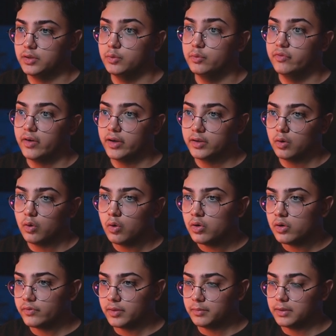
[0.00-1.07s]
you find
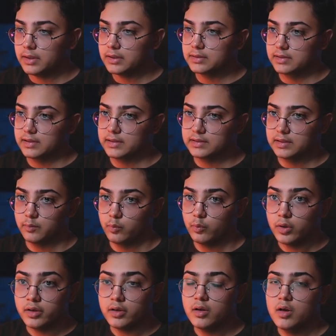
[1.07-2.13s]
all of them easy except
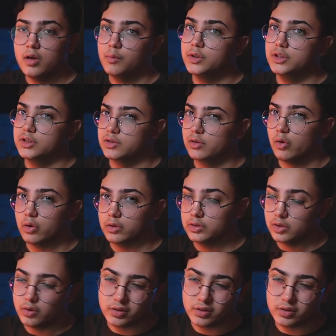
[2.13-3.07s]
1, which is logs.